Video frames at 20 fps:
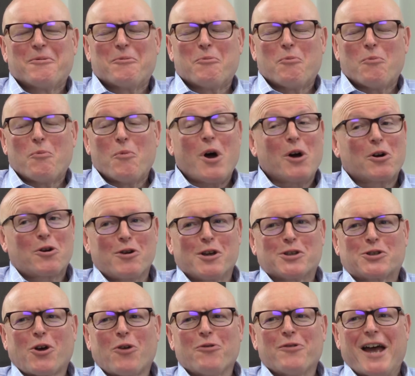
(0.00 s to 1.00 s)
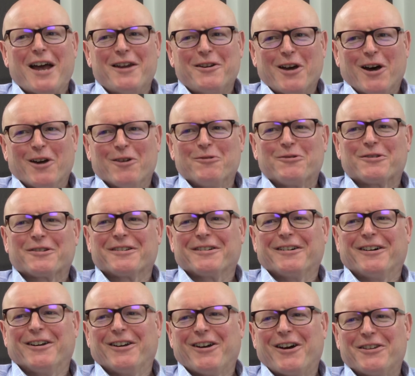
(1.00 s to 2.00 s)
Well, Chris, on that note,
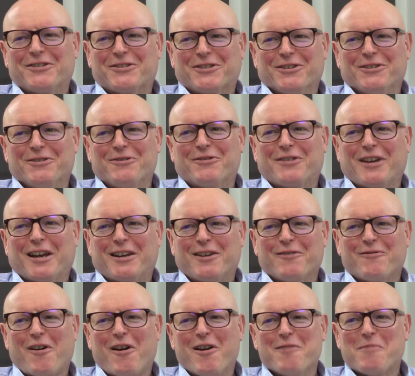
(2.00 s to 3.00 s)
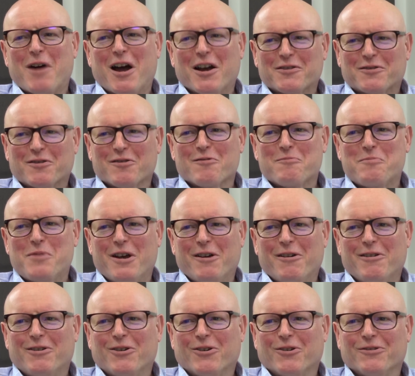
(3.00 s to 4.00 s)
I'd like to thank you very much for
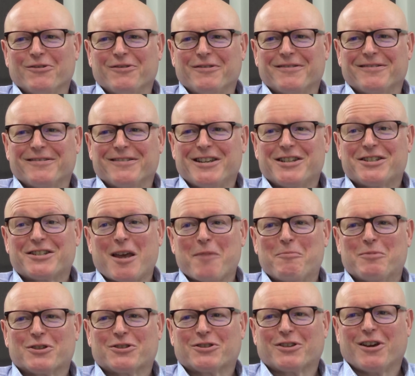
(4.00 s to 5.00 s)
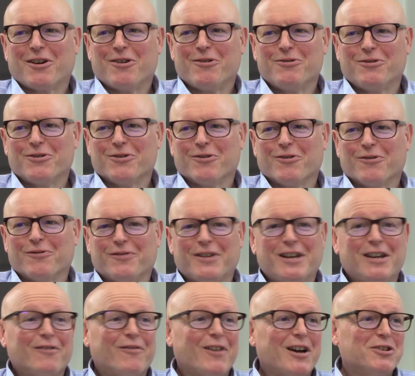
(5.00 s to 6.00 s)
appearing on this episode of
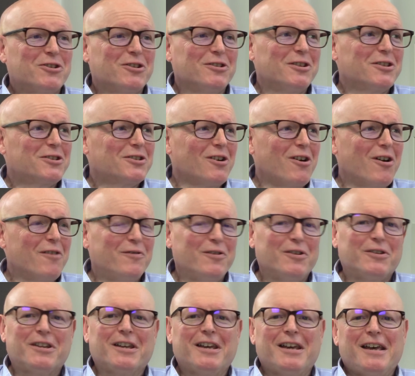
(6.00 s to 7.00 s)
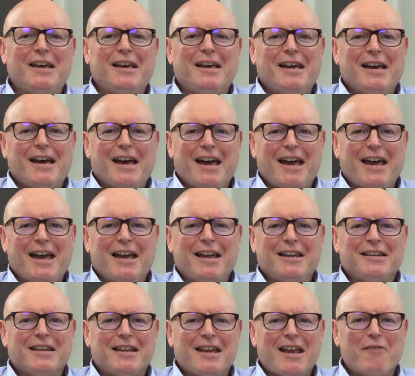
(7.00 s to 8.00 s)
Innovation Deciphered.
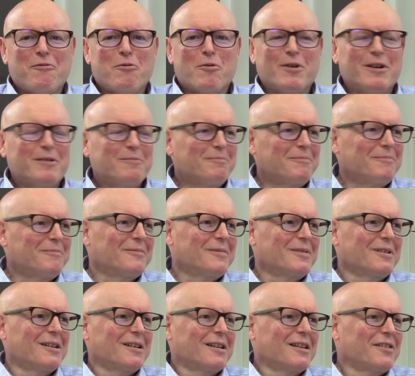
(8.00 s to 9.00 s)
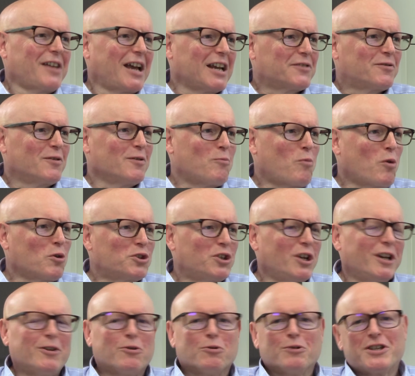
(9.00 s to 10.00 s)
And everyone, thanks for
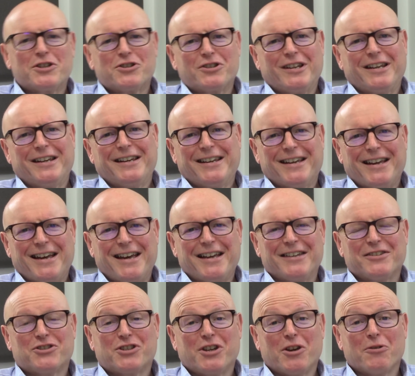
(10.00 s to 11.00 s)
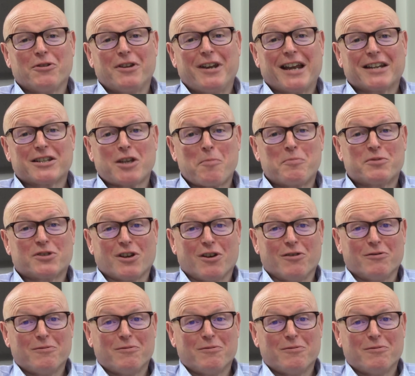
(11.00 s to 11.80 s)
watching or listening, and see you on the next episode.